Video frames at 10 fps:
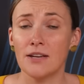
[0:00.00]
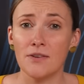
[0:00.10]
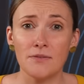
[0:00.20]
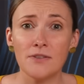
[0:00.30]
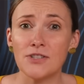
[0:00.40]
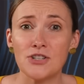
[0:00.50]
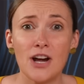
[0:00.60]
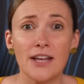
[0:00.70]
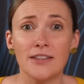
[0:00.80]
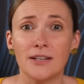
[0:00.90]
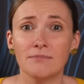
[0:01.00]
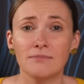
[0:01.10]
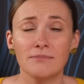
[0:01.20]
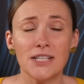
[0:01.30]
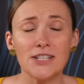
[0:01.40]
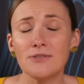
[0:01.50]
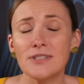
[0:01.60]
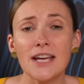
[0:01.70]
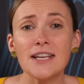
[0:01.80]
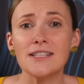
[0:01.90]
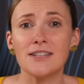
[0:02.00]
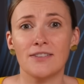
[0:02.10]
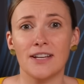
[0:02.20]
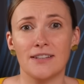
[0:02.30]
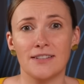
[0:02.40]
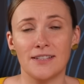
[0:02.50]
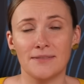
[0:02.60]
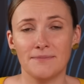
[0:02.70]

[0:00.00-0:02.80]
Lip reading: if you've ever tried them, they don't taste of anything.